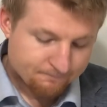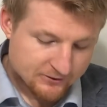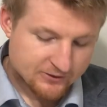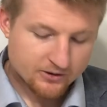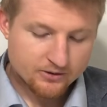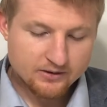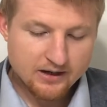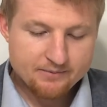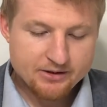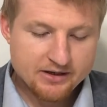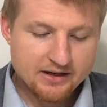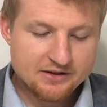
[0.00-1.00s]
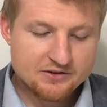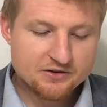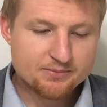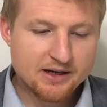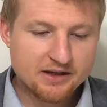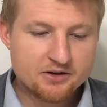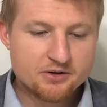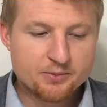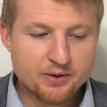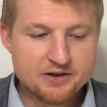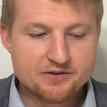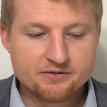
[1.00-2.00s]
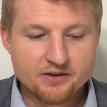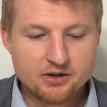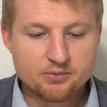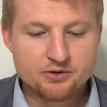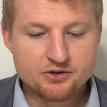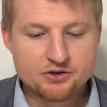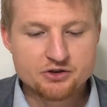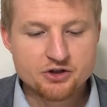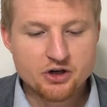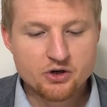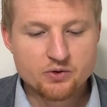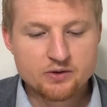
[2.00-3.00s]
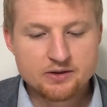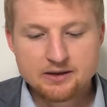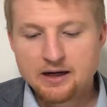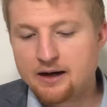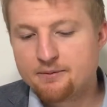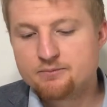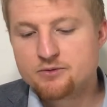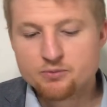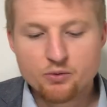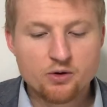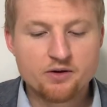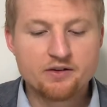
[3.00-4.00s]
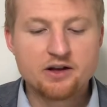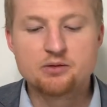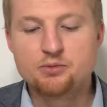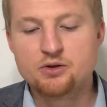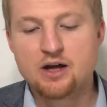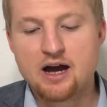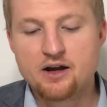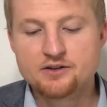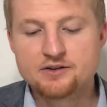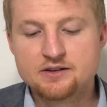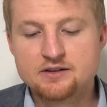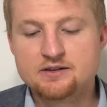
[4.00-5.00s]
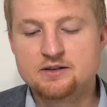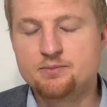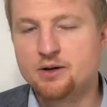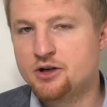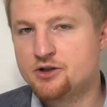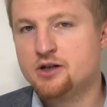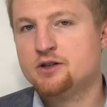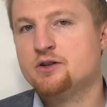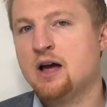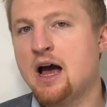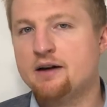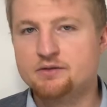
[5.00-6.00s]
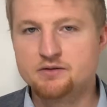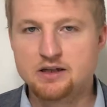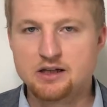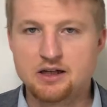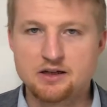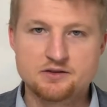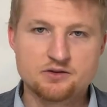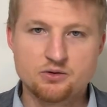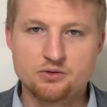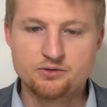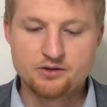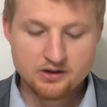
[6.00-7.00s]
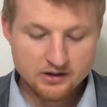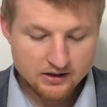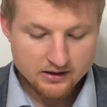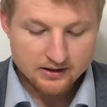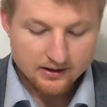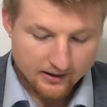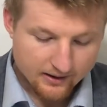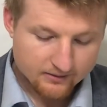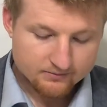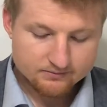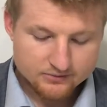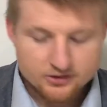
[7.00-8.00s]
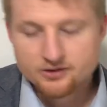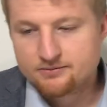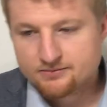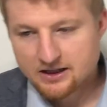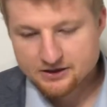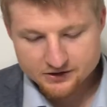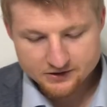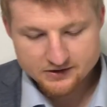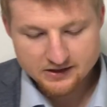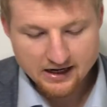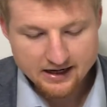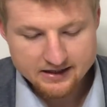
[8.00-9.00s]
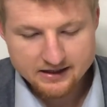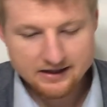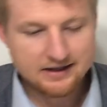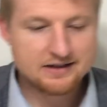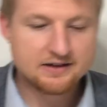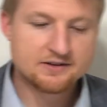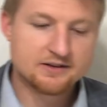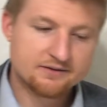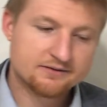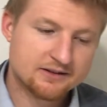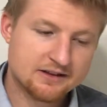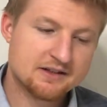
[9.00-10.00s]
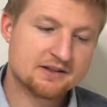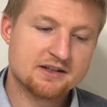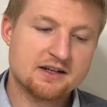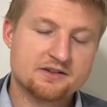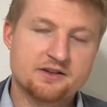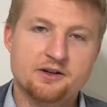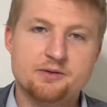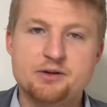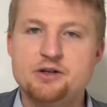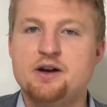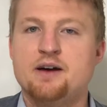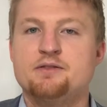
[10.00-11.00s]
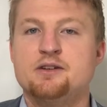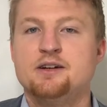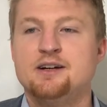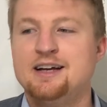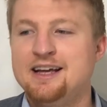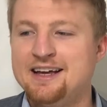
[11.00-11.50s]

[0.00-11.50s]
So I mean, it's just making your place available to show. The more available the house is, the better chance you have of getting it sold. So that's just an idea. It doesn't necessarily mean you have to